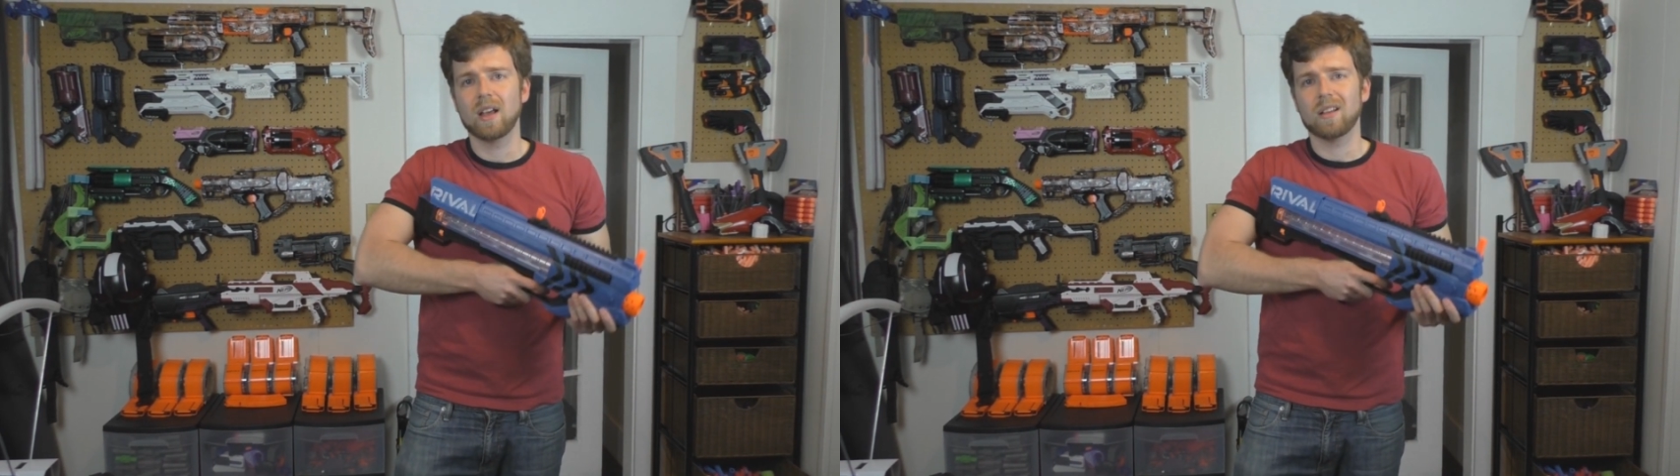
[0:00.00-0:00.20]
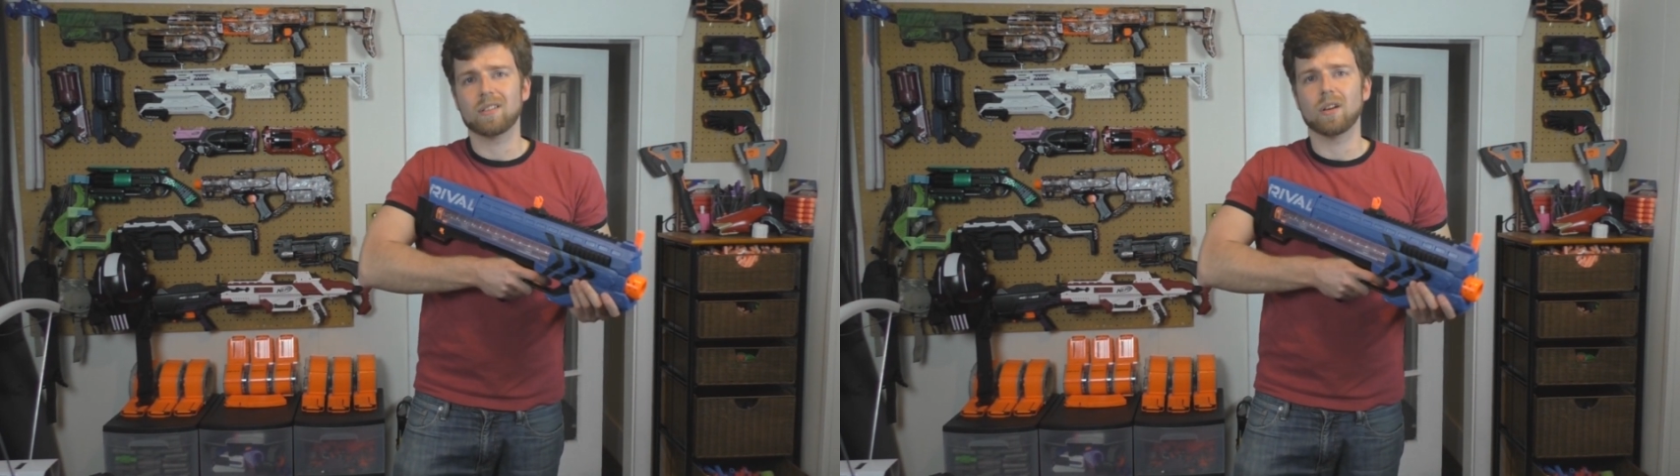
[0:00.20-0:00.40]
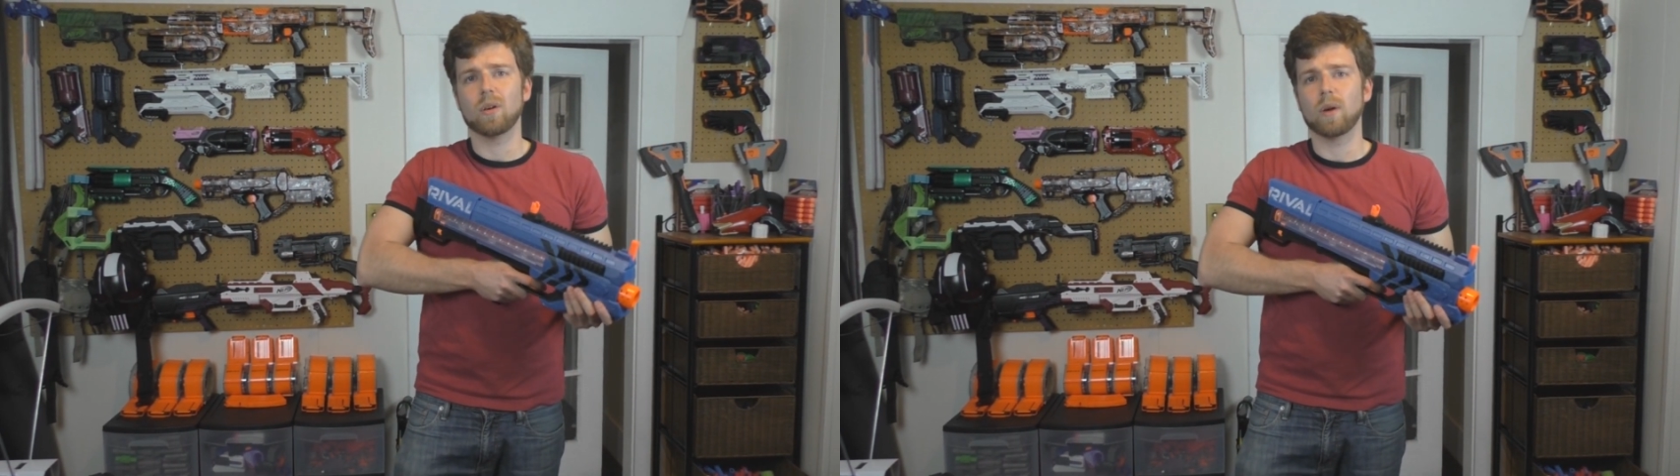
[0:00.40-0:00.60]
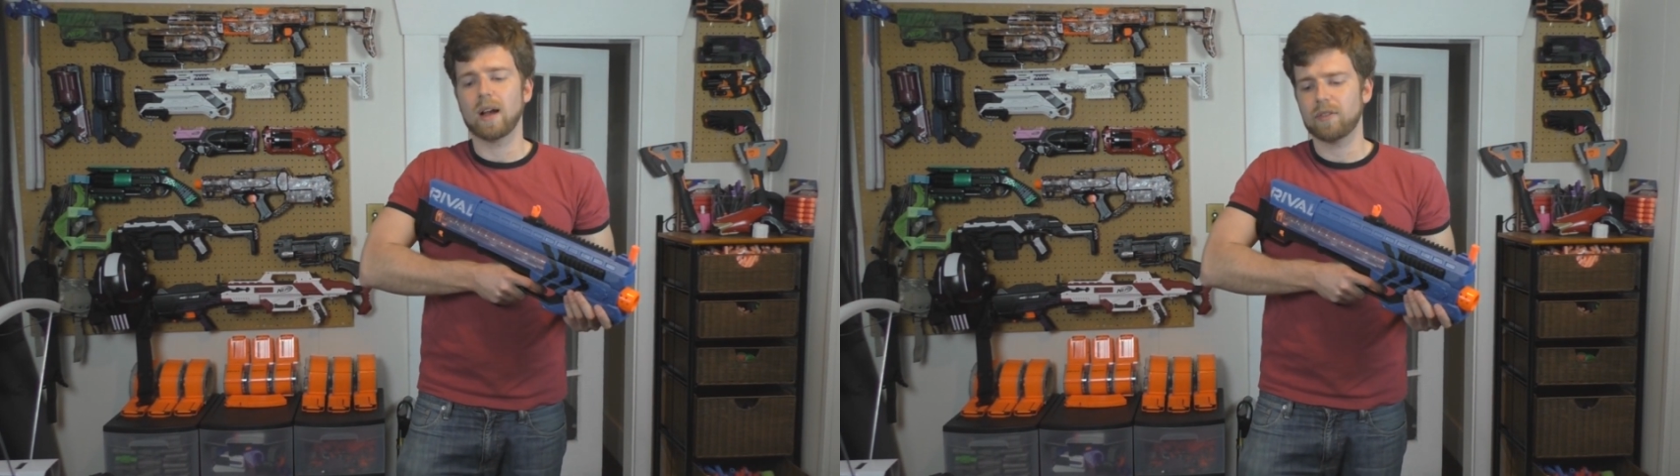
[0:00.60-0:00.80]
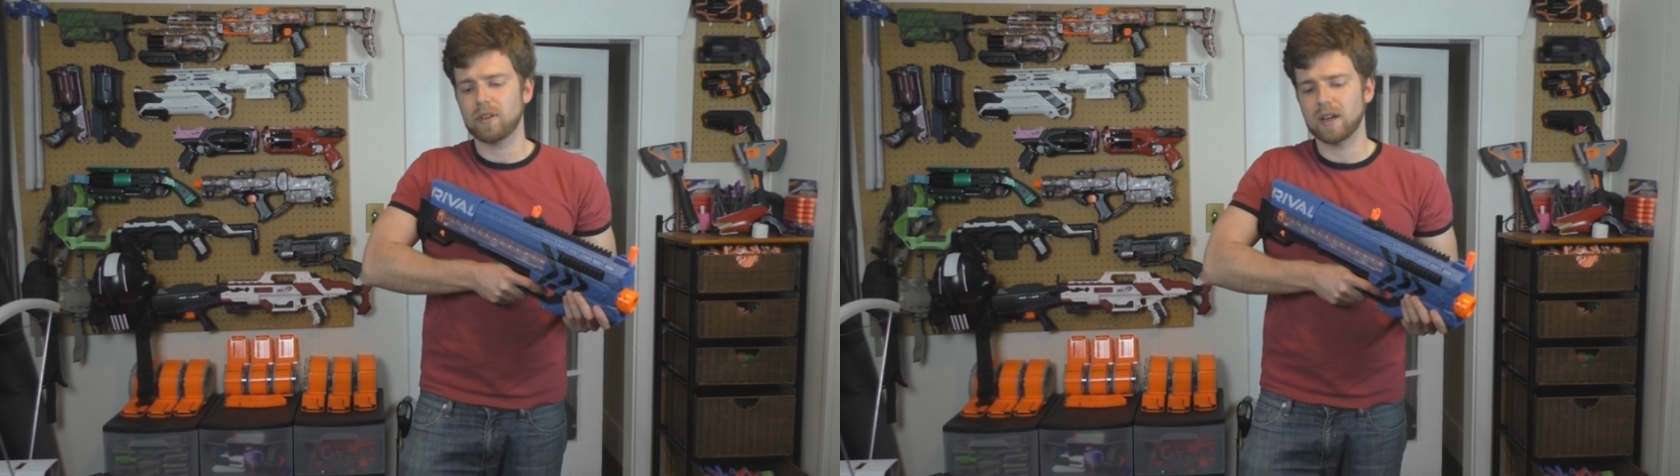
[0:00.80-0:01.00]
So
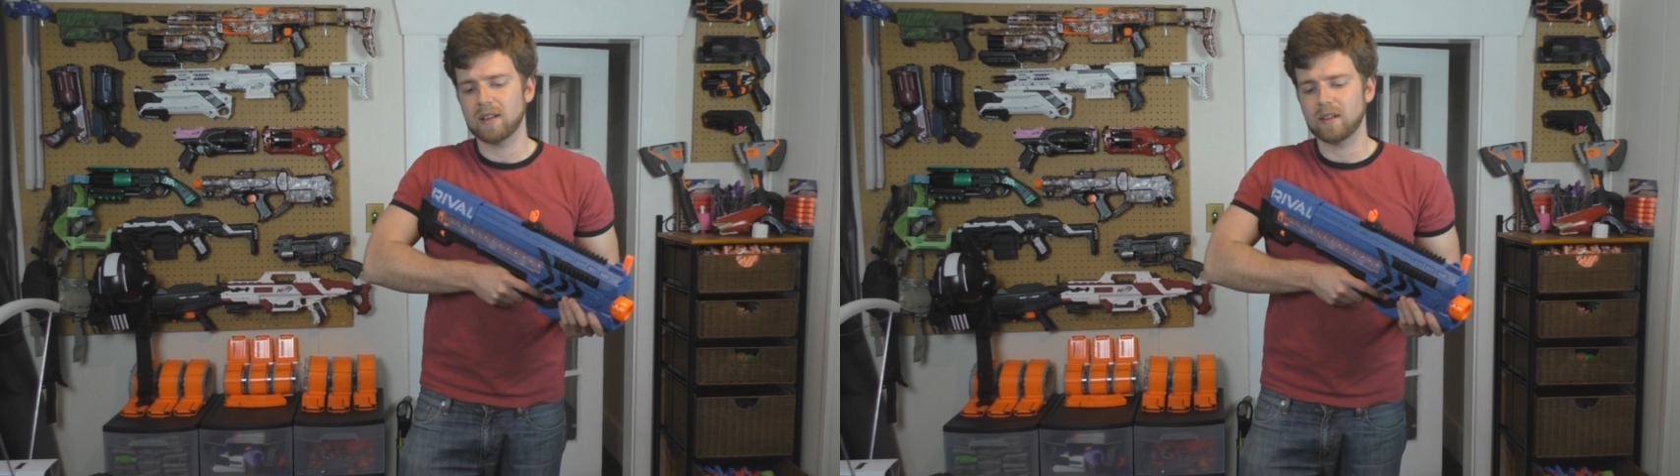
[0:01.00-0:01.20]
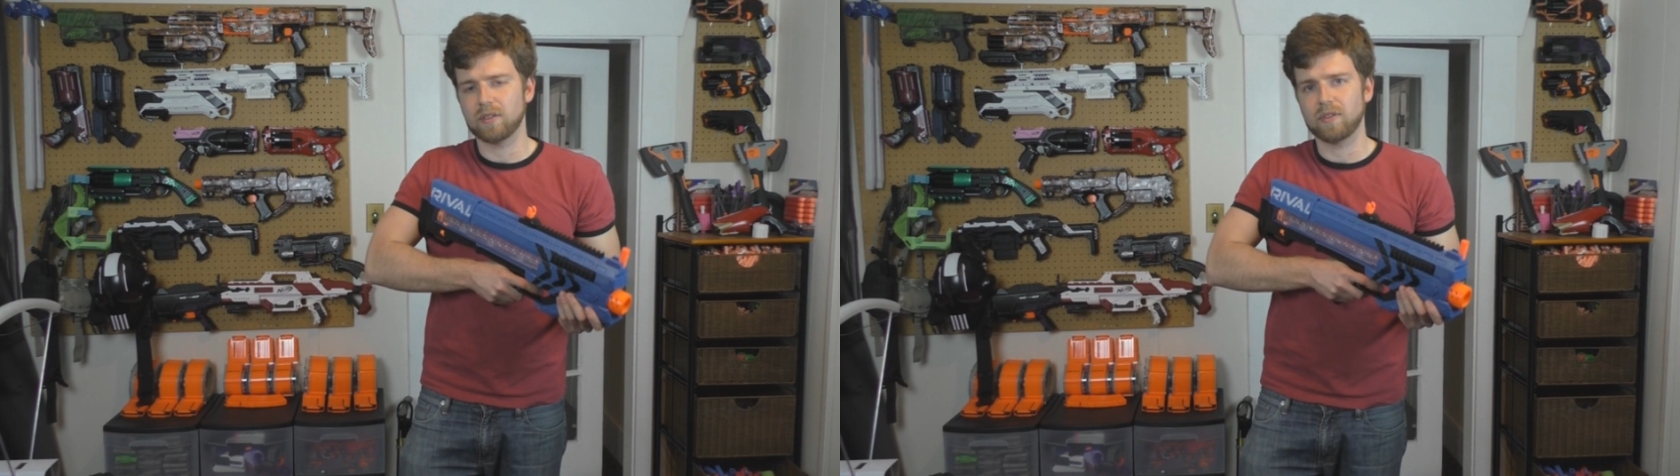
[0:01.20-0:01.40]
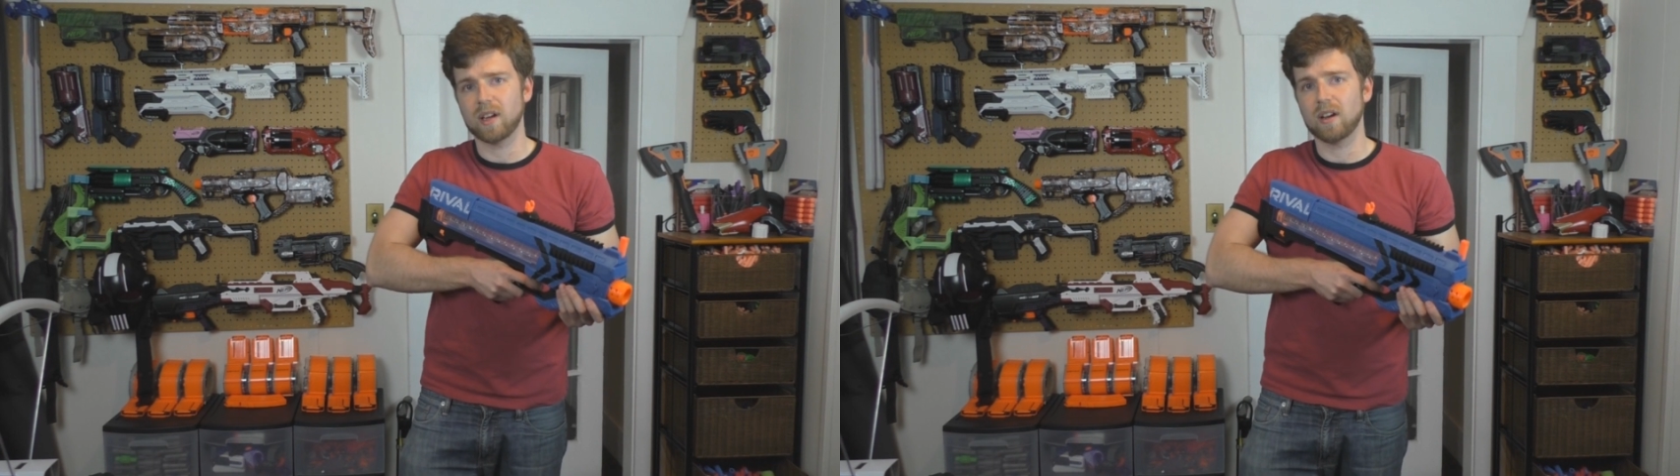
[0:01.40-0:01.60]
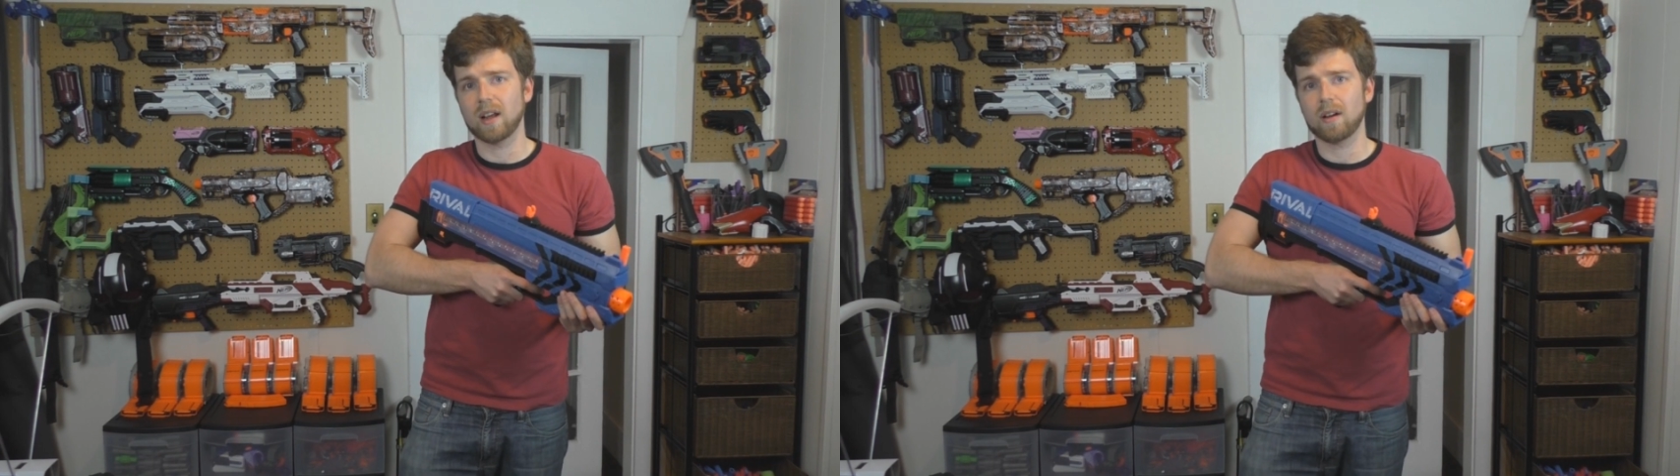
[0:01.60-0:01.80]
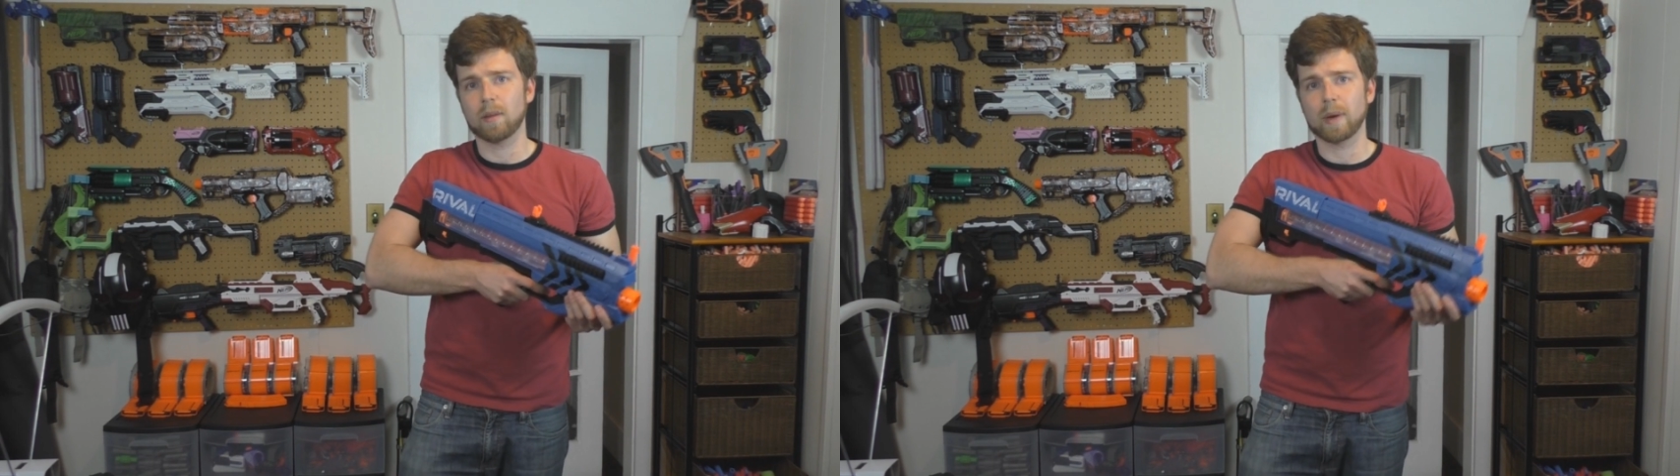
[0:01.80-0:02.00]
after I get this figured out,